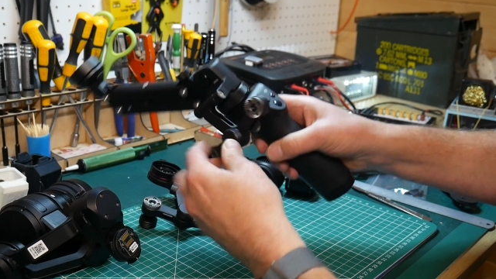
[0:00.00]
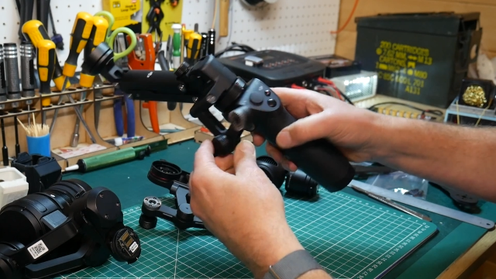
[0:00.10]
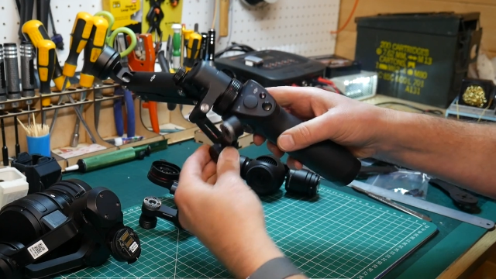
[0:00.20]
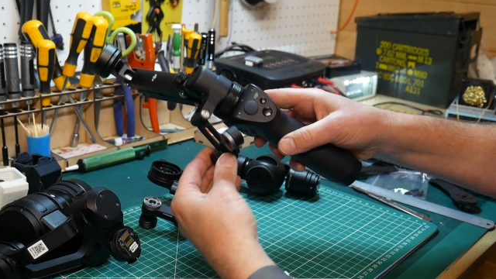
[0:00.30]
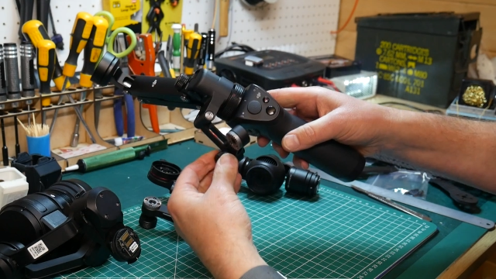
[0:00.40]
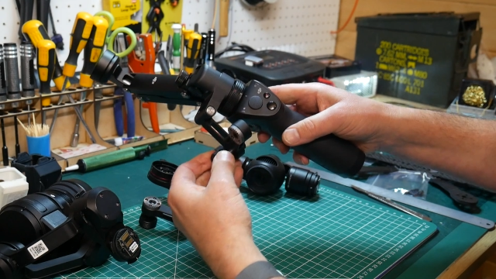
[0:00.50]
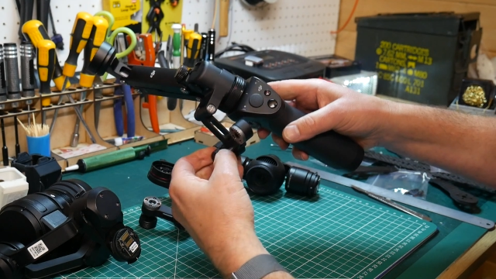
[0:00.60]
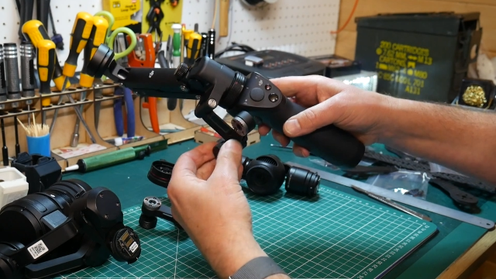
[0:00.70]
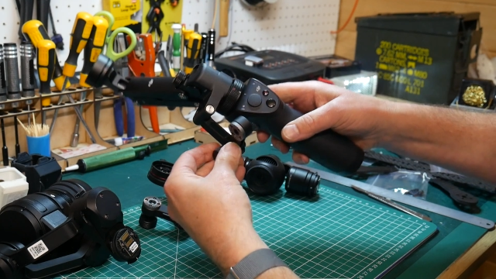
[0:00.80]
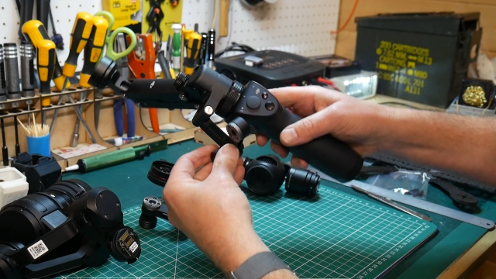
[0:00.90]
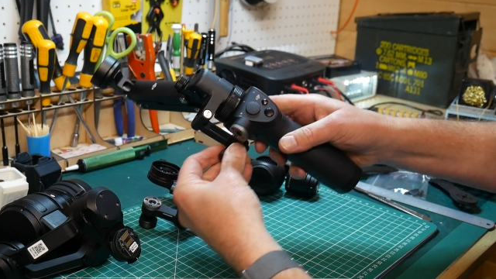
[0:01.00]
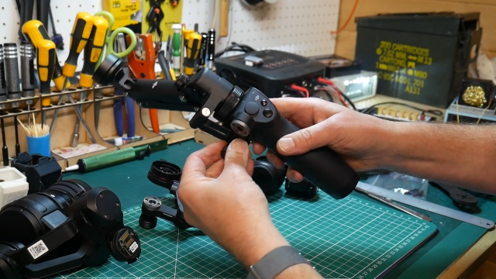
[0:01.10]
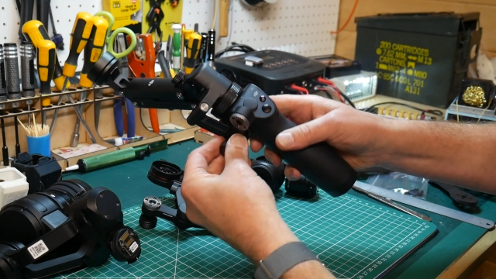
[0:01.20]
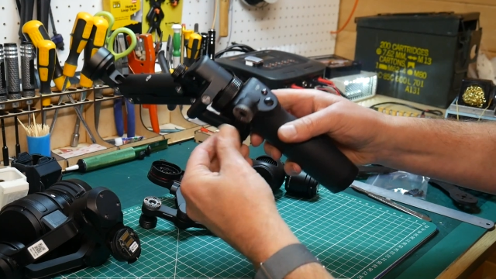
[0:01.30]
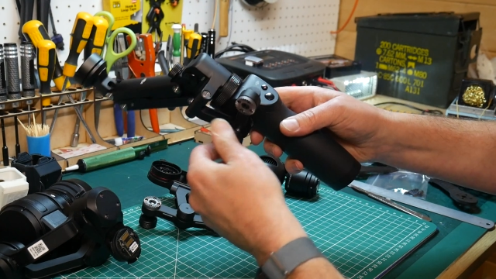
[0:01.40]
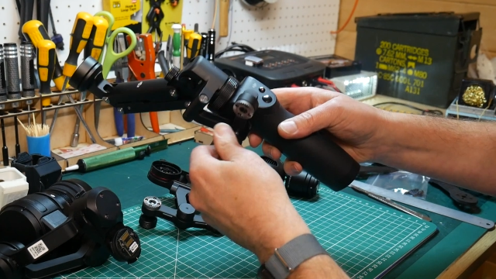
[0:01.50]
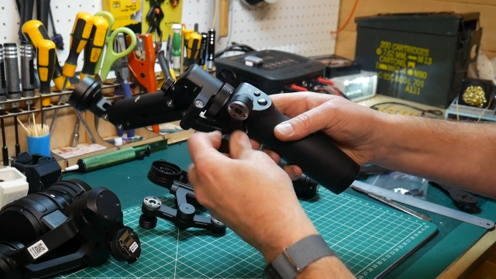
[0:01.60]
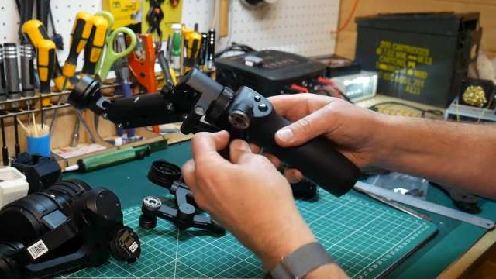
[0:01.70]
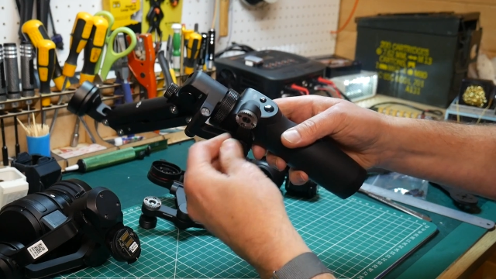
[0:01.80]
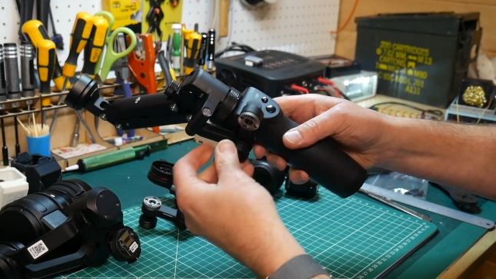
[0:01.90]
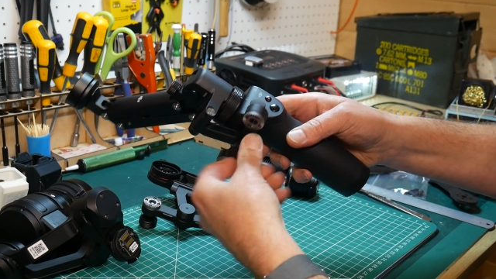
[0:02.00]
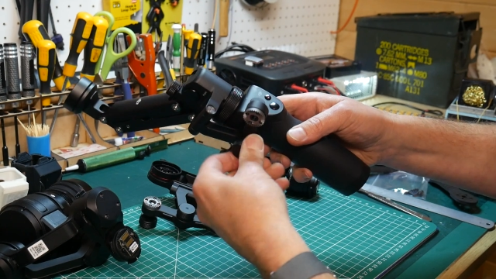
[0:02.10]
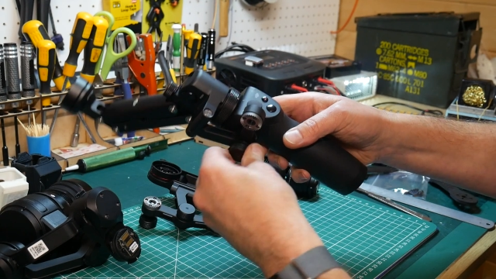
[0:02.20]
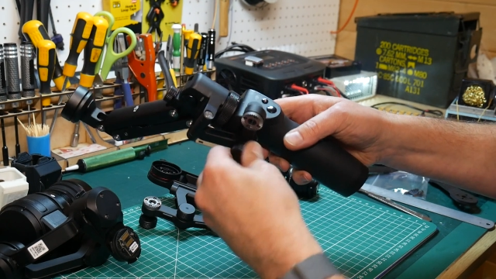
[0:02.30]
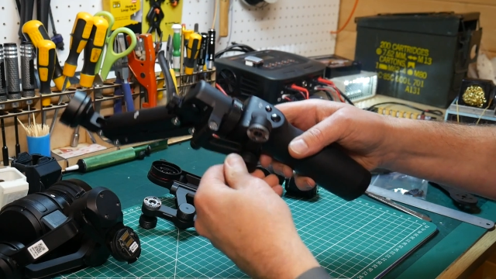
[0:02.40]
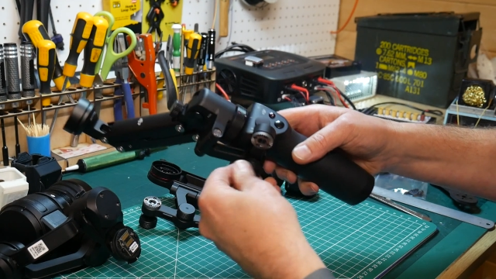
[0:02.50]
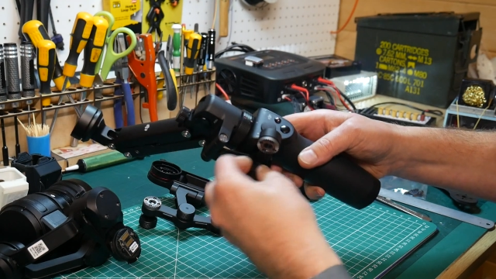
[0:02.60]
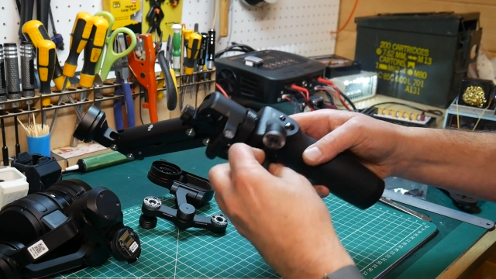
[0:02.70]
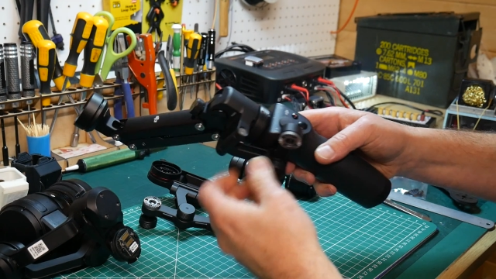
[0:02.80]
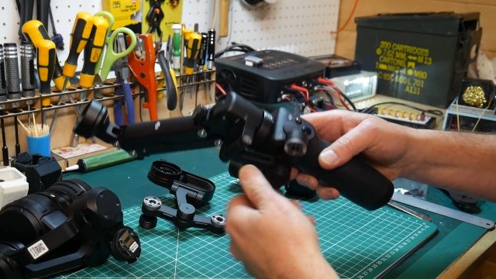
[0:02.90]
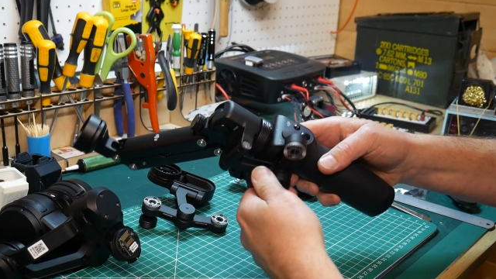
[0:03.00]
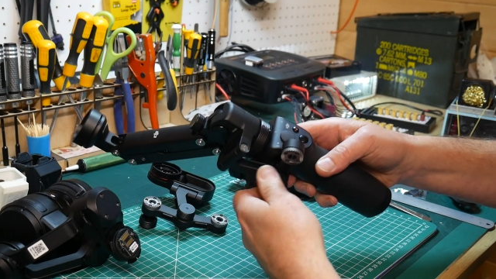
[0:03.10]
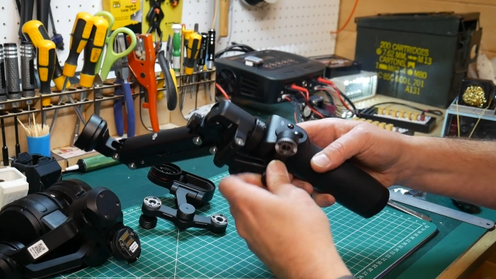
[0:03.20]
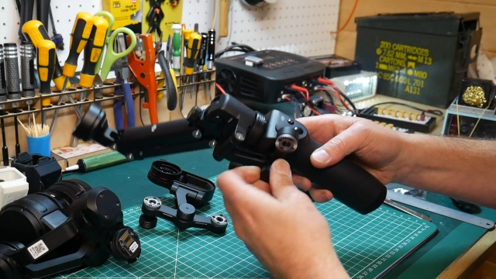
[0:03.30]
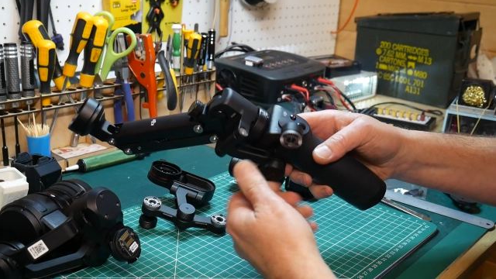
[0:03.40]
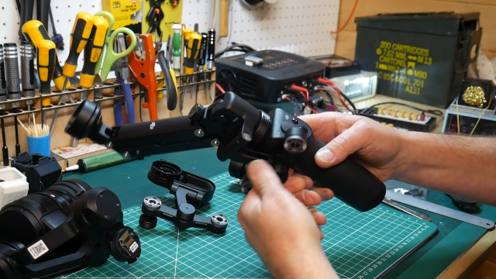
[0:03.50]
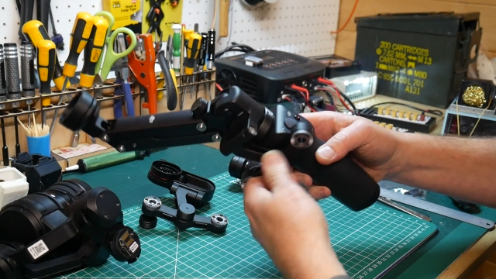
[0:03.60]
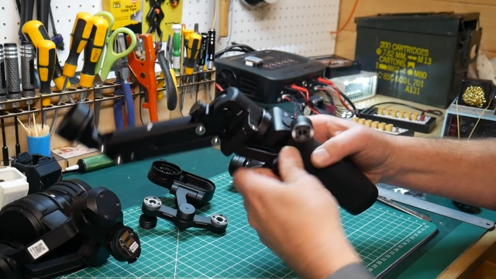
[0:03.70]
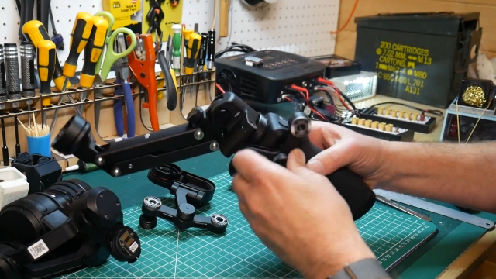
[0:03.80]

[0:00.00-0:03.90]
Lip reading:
(no speaker visible)